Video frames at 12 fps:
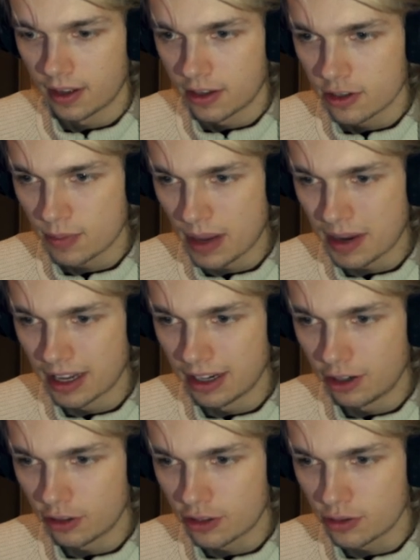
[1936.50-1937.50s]
It's maybe a
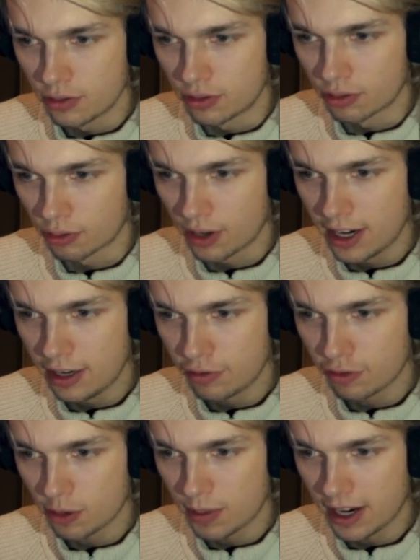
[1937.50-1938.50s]
little too green
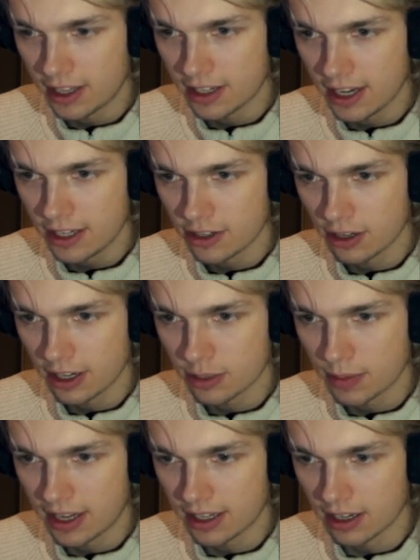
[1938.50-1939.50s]
for my taste, so let's
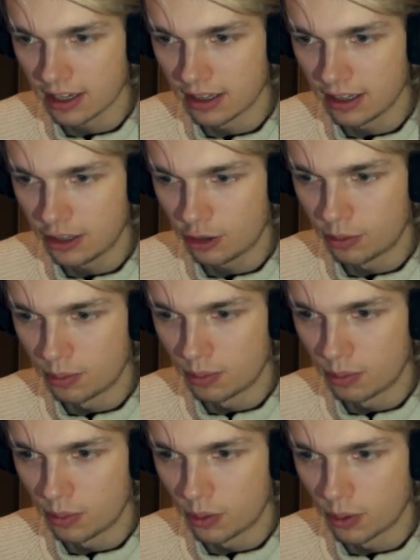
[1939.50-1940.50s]
make it a little
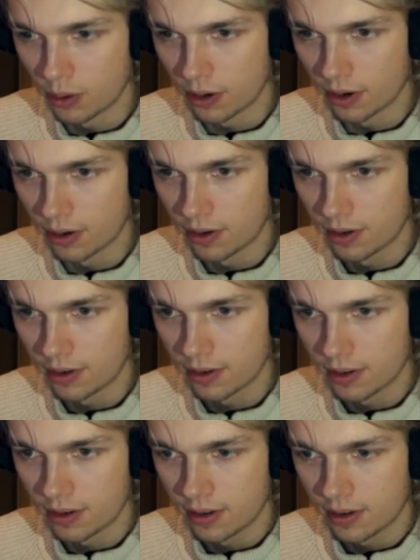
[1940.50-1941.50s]
more
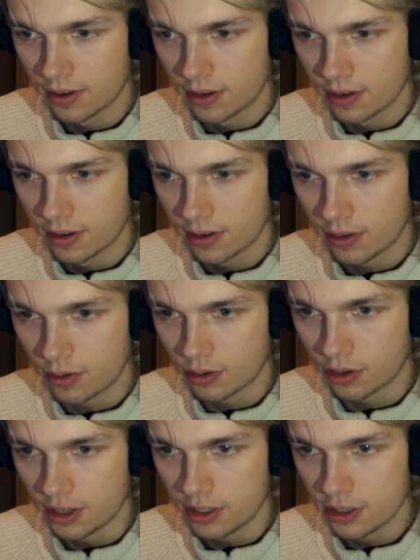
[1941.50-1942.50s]

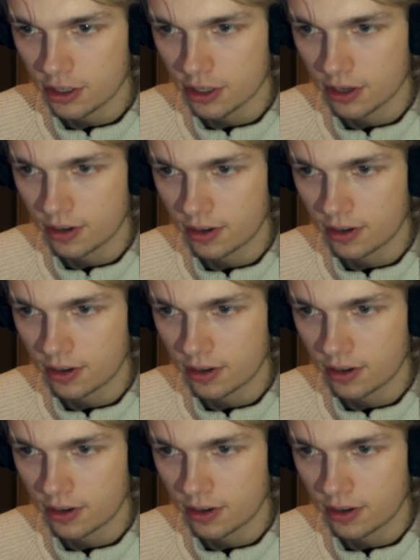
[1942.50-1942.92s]
orange.